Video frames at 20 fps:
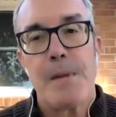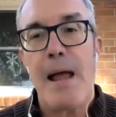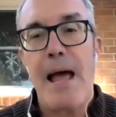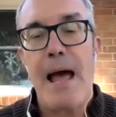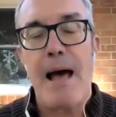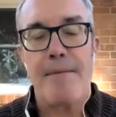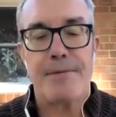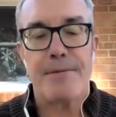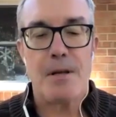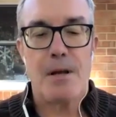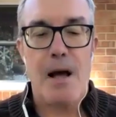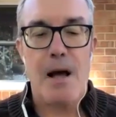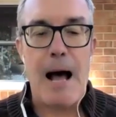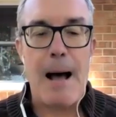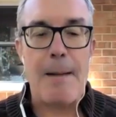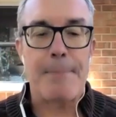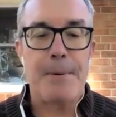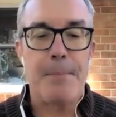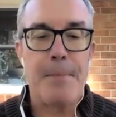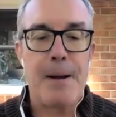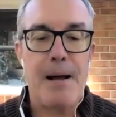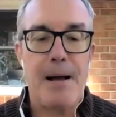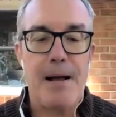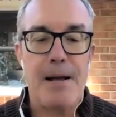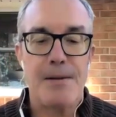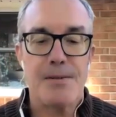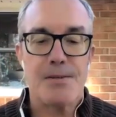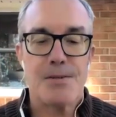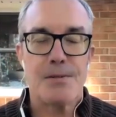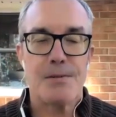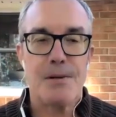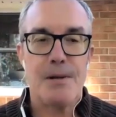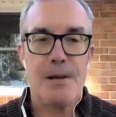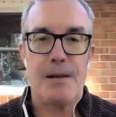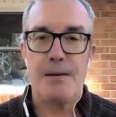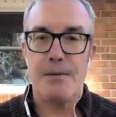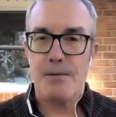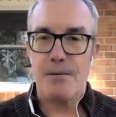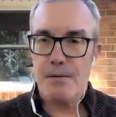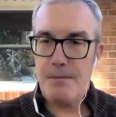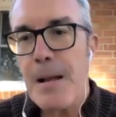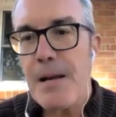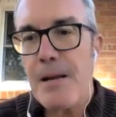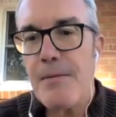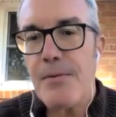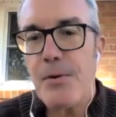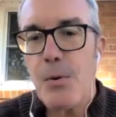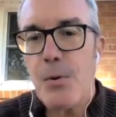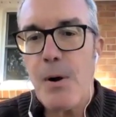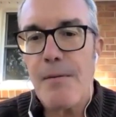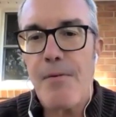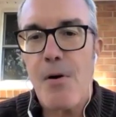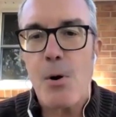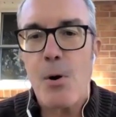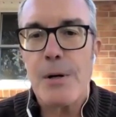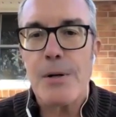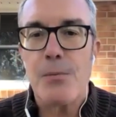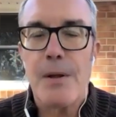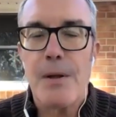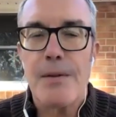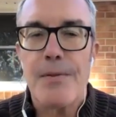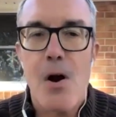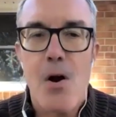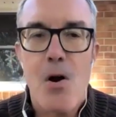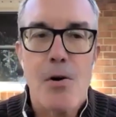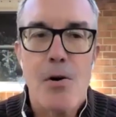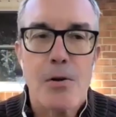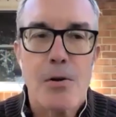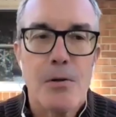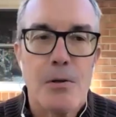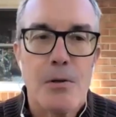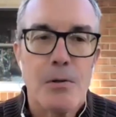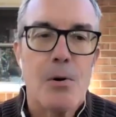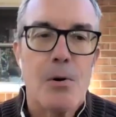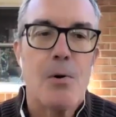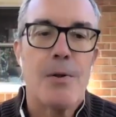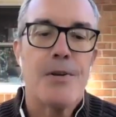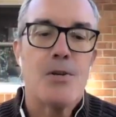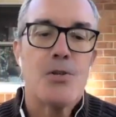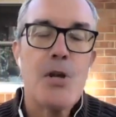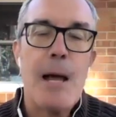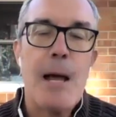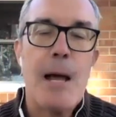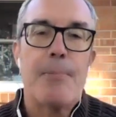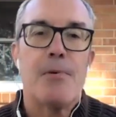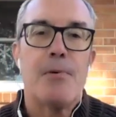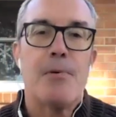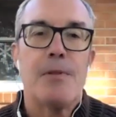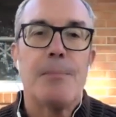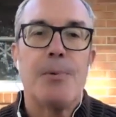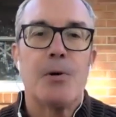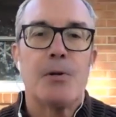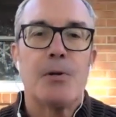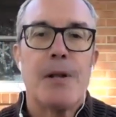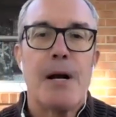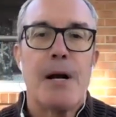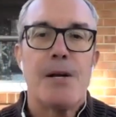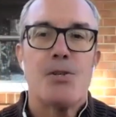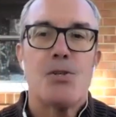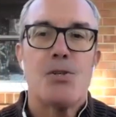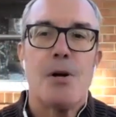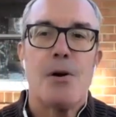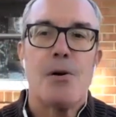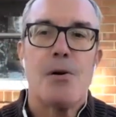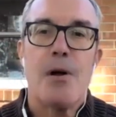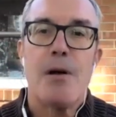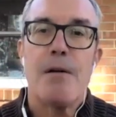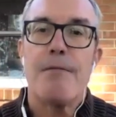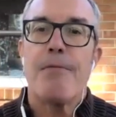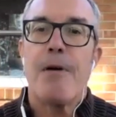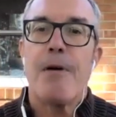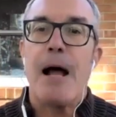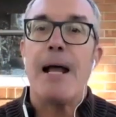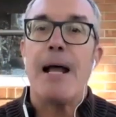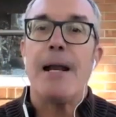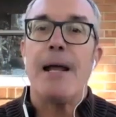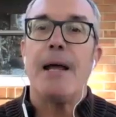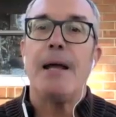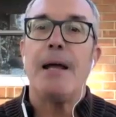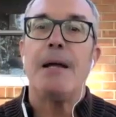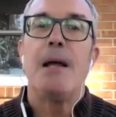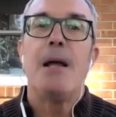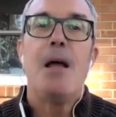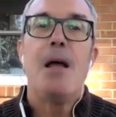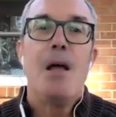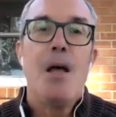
we have to optimize, and many of you have already read the article or the chapter of the book that I shared on Friday.